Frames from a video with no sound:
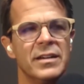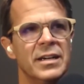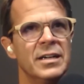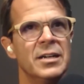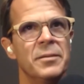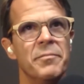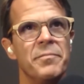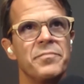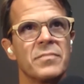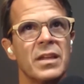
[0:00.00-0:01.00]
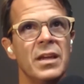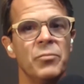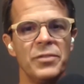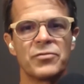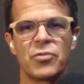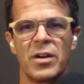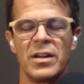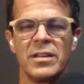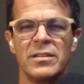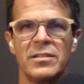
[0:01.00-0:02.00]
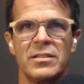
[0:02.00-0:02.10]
And we've tried